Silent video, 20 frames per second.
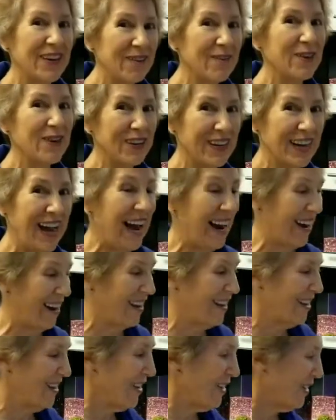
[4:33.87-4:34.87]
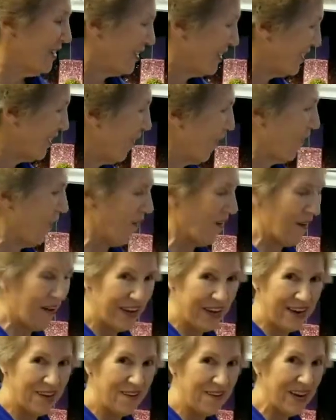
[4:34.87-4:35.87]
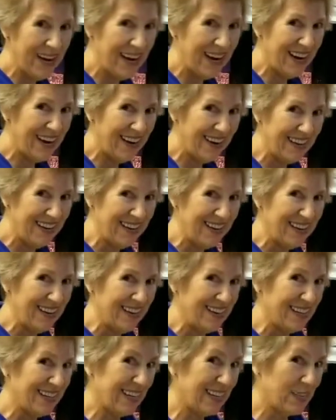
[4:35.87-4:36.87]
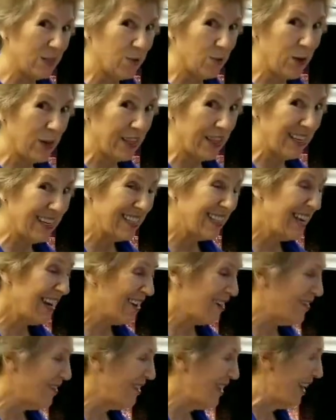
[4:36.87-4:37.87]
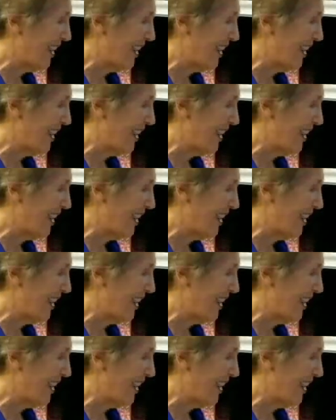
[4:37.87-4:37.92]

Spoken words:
to work hard. So here we are. Just wait a second,